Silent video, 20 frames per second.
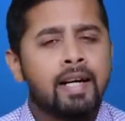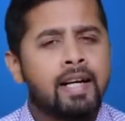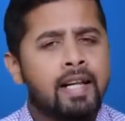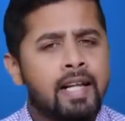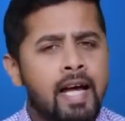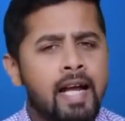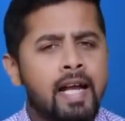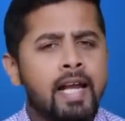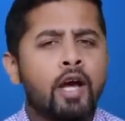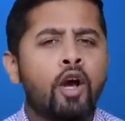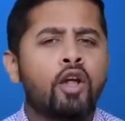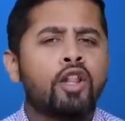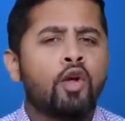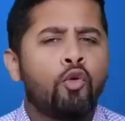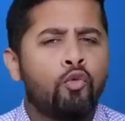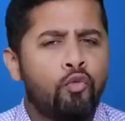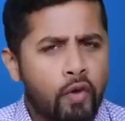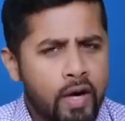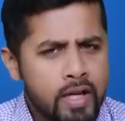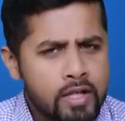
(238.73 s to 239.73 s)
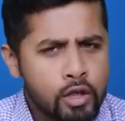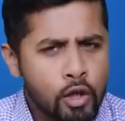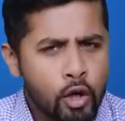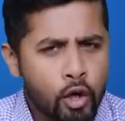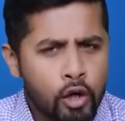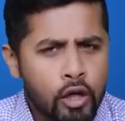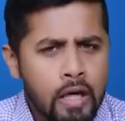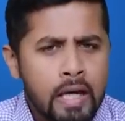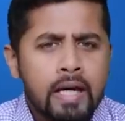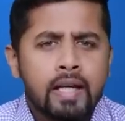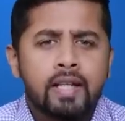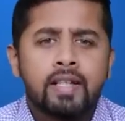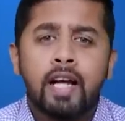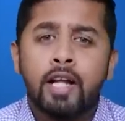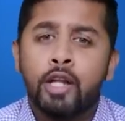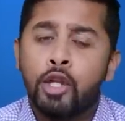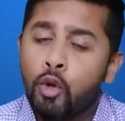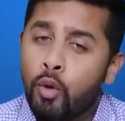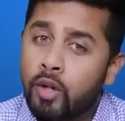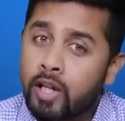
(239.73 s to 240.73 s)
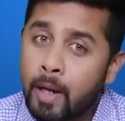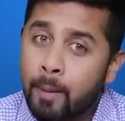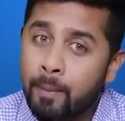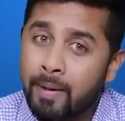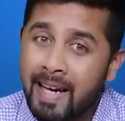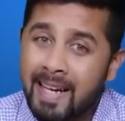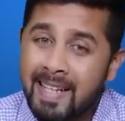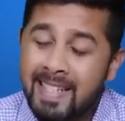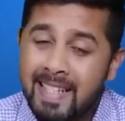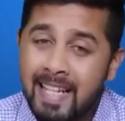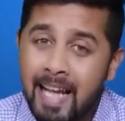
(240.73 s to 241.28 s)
Clearly, on the first look, the new income tax